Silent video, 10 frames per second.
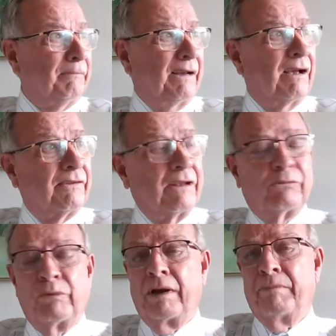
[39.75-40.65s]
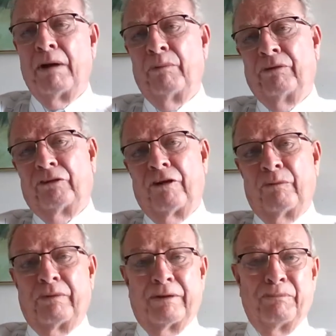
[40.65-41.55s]
Because that's when about we
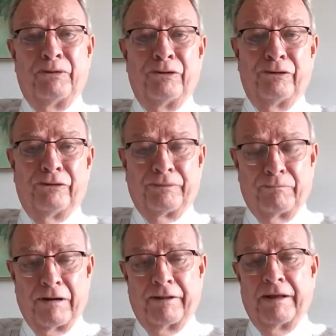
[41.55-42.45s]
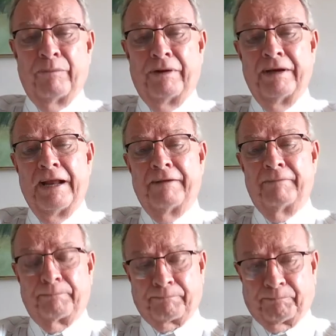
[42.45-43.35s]
started with computers. Prior to that, we didn't have them.